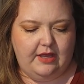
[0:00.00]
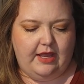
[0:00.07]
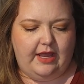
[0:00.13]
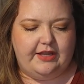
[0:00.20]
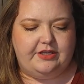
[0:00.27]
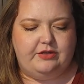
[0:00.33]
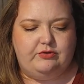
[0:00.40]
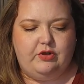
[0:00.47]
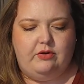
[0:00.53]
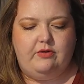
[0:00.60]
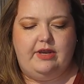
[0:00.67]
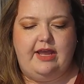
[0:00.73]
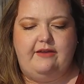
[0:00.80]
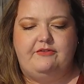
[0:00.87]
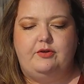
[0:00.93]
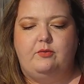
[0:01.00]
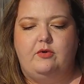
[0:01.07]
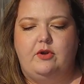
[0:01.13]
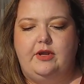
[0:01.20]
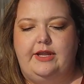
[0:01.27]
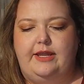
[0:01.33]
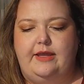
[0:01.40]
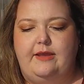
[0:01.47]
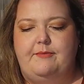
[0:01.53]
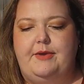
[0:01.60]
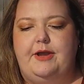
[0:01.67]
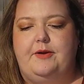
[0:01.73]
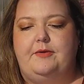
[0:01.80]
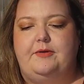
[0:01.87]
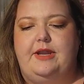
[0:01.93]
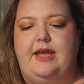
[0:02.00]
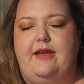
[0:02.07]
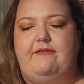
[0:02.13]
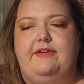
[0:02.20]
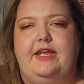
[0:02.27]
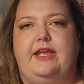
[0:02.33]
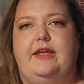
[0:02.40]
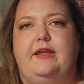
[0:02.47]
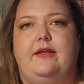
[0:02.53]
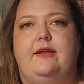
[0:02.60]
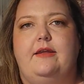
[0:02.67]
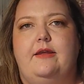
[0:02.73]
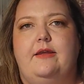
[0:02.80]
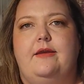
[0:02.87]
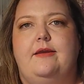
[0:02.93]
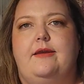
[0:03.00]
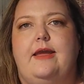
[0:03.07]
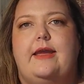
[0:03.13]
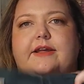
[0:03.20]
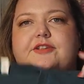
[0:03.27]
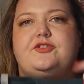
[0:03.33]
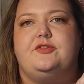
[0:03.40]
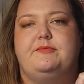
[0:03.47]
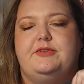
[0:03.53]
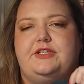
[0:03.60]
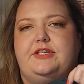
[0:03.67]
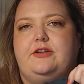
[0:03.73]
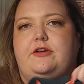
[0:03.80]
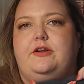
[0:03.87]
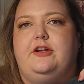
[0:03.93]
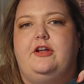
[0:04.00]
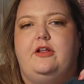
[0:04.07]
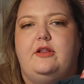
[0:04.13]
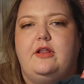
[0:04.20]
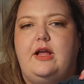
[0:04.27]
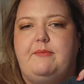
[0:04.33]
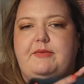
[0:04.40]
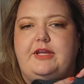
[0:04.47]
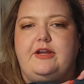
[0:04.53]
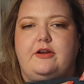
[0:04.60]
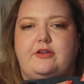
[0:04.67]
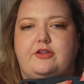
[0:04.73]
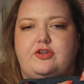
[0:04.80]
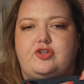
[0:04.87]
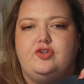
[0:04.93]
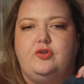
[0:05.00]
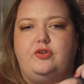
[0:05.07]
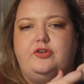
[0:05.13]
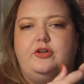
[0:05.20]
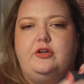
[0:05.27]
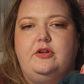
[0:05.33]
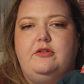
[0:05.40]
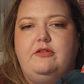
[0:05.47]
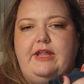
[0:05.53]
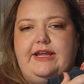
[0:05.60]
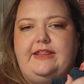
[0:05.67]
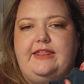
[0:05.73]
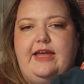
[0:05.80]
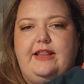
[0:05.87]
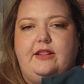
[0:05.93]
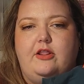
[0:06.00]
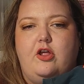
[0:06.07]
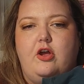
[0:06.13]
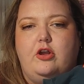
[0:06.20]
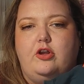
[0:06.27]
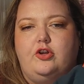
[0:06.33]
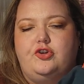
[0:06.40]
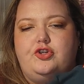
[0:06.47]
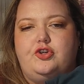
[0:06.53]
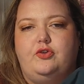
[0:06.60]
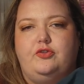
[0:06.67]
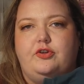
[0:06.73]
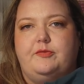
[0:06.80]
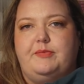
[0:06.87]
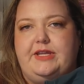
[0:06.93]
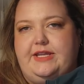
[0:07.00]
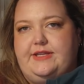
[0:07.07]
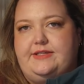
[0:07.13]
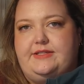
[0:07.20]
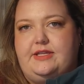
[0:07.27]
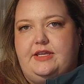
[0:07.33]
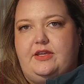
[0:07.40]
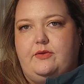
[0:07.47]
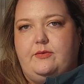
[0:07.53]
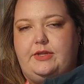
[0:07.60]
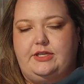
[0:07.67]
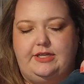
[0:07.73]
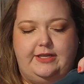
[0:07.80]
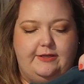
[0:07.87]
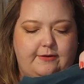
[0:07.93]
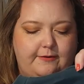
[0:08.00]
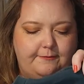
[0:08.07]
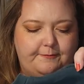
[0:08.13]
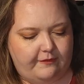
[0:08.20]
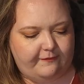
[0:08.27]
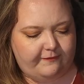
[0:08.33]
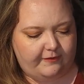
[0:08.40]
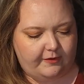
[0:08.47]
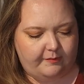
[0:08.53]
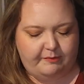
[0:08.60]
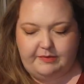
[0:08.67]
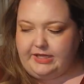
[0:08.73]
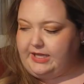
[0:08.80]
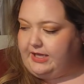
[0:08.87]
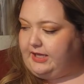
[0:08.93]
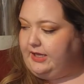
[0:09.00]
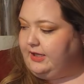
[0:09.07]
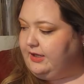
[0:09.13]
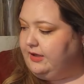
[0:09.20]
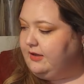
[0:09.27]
and you don't have to worry about having extra material up here at the shoulder, like that longer shoulder piece that you would need. For me,